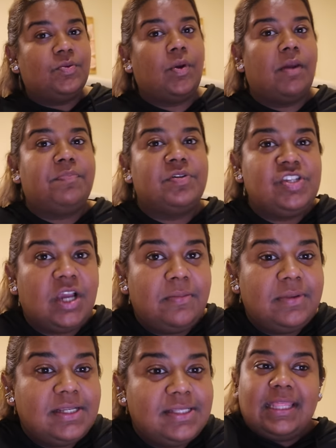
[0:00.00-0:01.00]
to wear
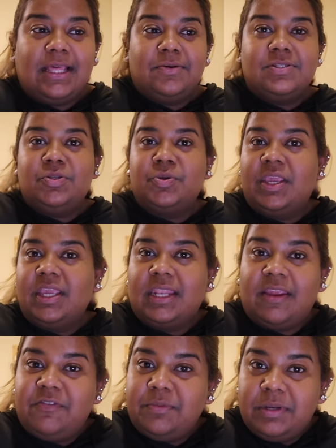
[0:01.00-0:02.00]
pajamas and i was looking at
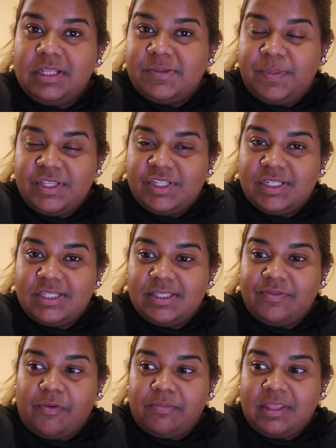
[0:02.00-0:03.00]
everybody's pictures
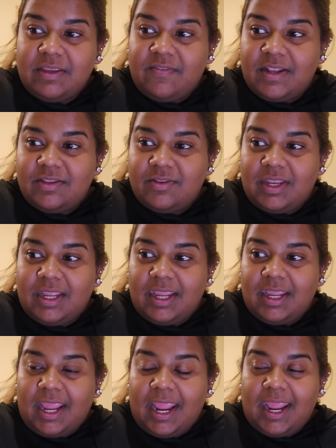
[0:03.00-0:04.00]
from the event
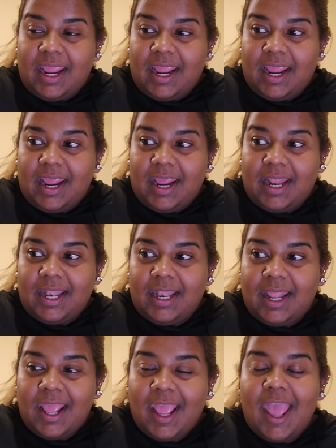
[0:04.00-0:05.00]
today and
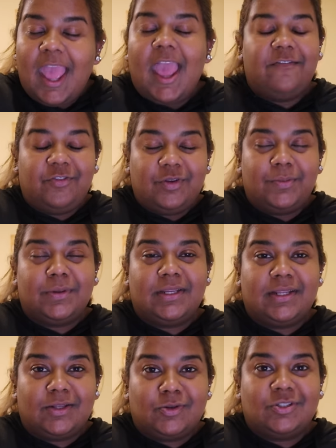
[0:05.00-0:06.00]

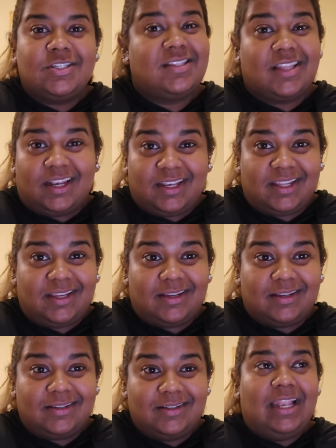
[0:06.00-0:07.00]
Everybody looks
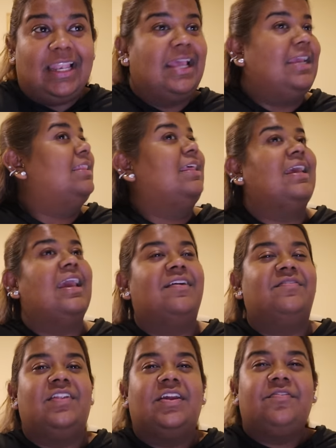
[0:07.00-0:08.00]
stunning. Like they
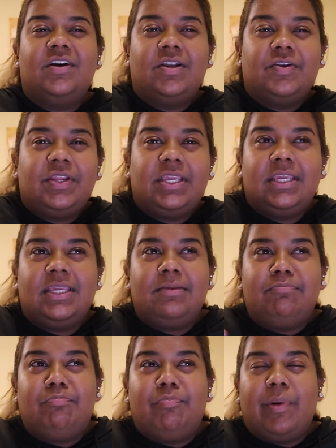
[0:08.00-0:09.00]
have like
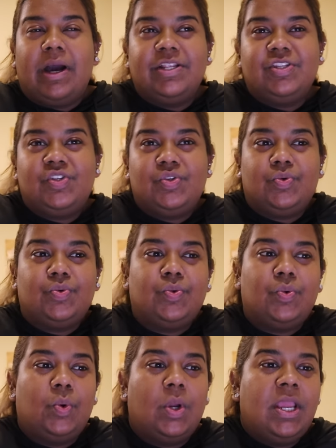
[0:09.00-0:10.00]
furry
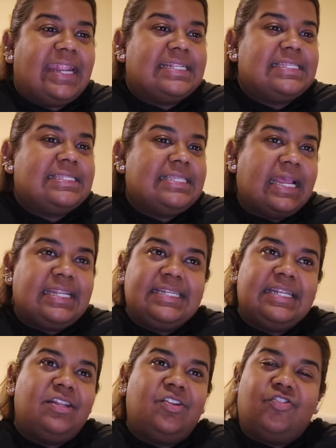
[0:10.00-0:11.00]
baju and
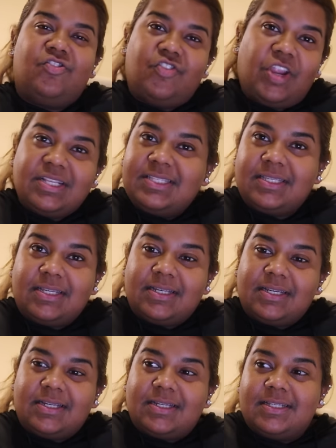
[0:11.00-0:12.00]
satin
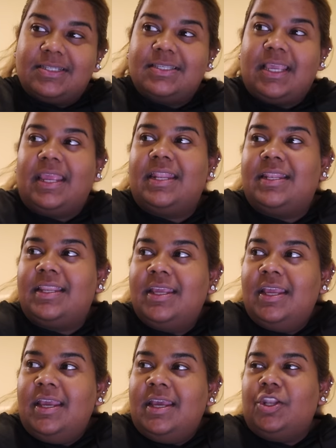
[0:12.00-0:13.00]
dresses and
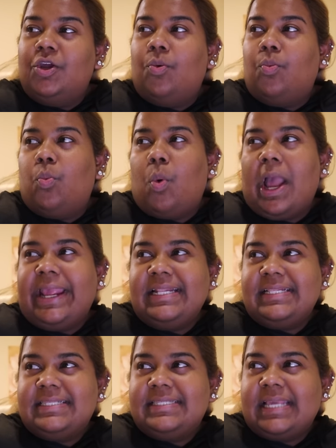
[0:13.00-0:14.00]
you know
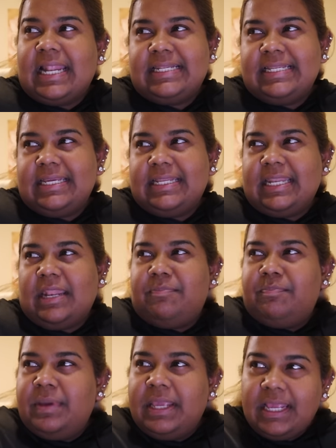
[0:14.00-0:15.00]
white satin and
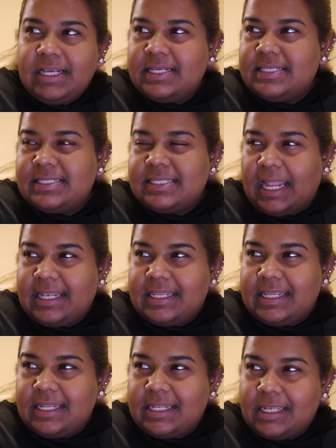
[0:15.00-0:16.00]
pink
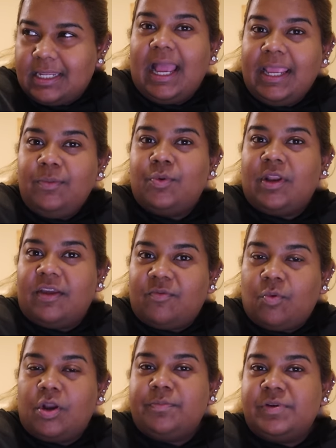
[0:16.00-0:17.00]
satin. I would have
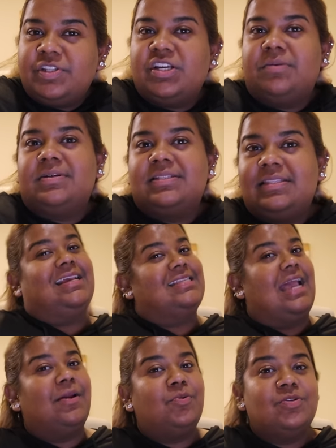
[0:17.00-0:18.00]
worn pajamas. Guys,
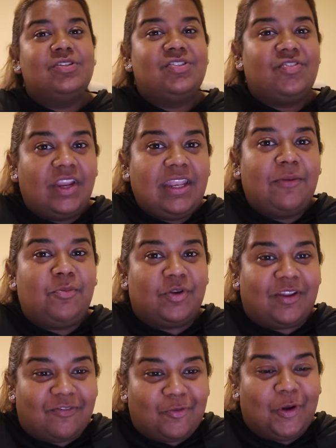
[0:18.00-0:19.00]
I would straight up would
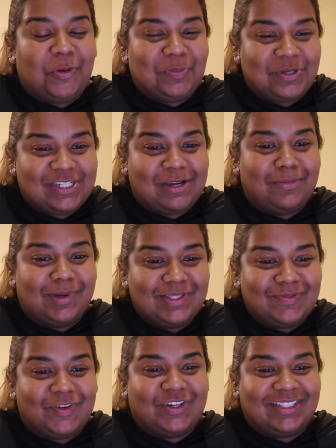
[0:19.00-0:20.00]
have worn pajamas
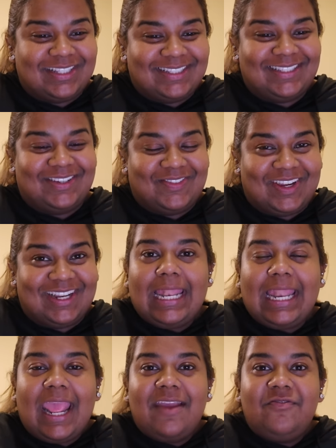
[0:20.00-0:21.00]
for this event.
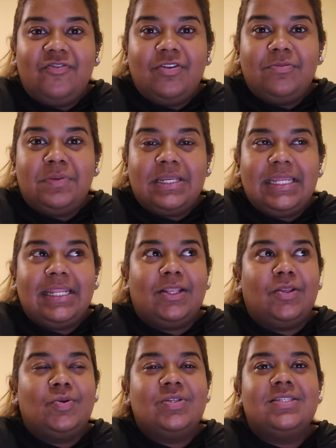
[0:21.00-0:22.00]
And everybody
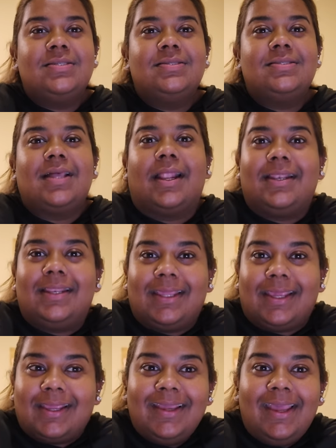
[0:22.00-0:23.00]
looks stunning.